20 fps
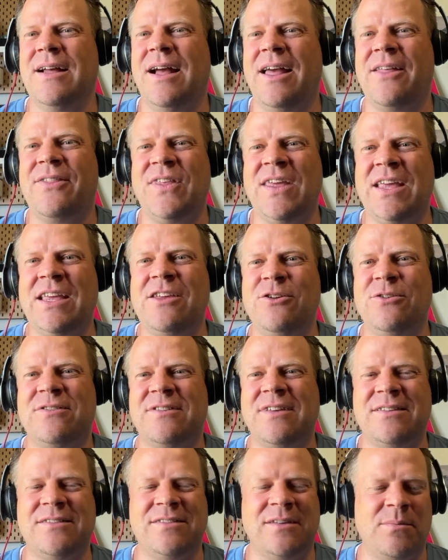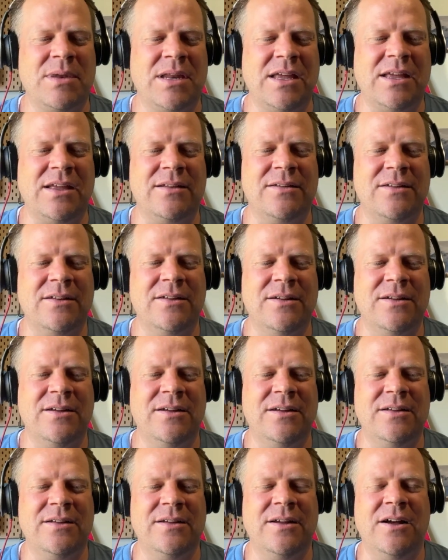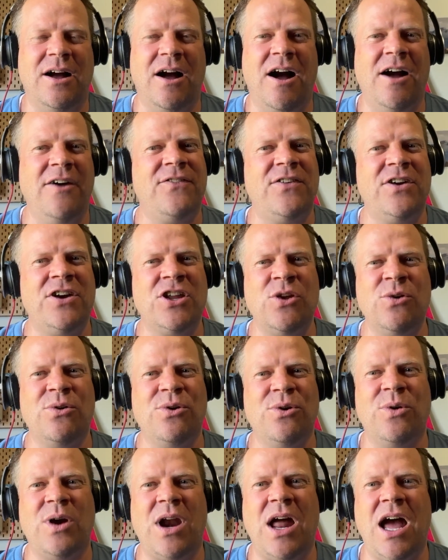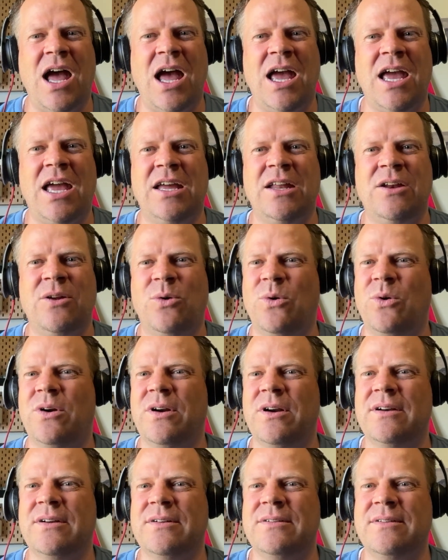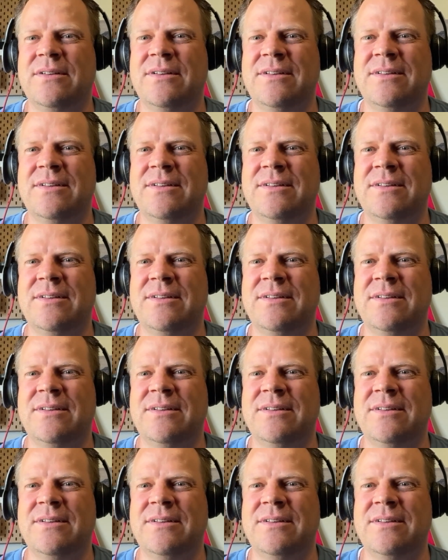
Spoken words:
I think you said somebody offered you a ride or